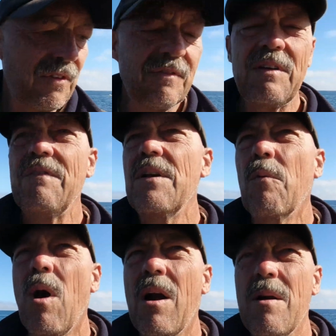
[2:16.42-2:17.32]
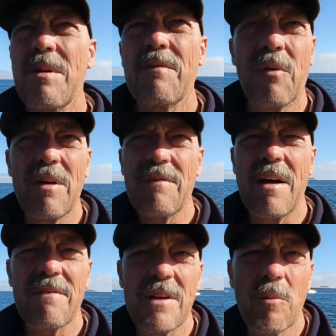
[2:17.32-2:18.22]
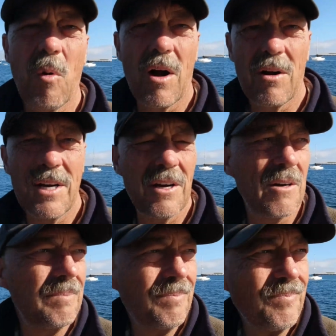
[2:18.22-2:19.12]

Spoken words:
50 feet of water. I'm in 45 feet of water here.